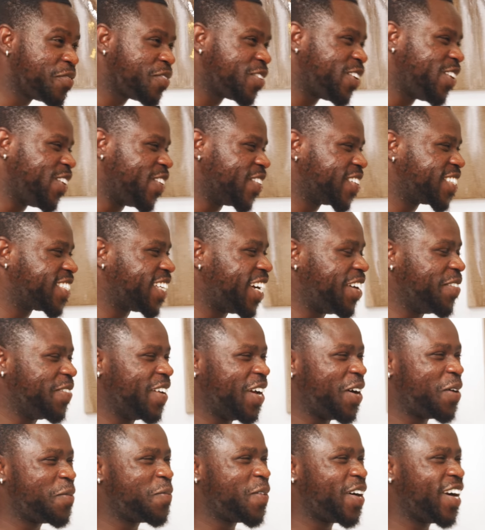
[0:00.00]
for a long time
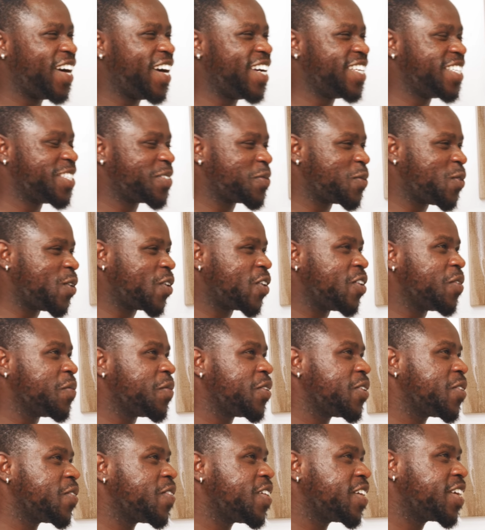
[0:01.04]
now, but I just welcome
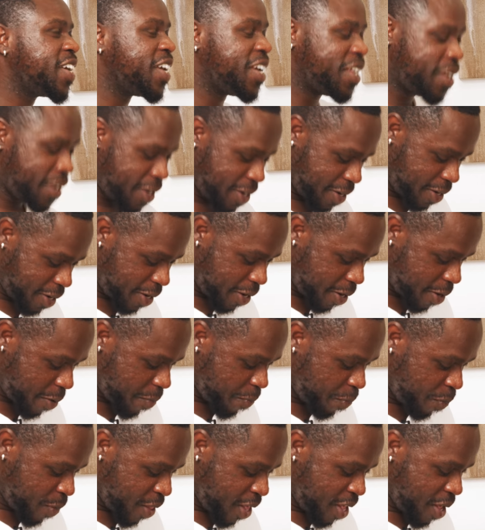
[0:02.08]
you again. And
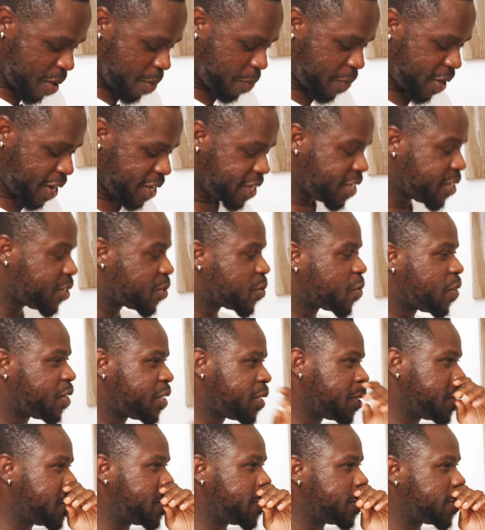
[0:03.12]
my next
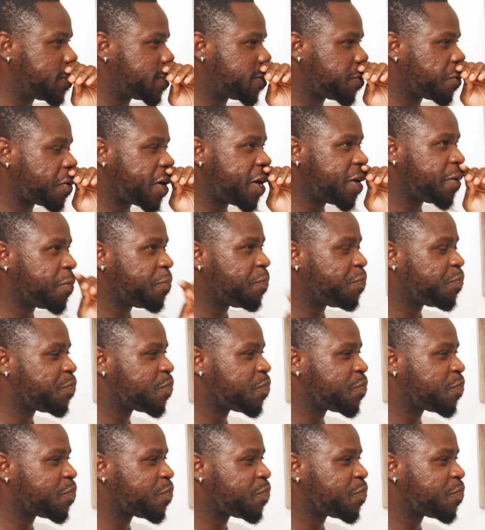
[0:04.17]
question is, right?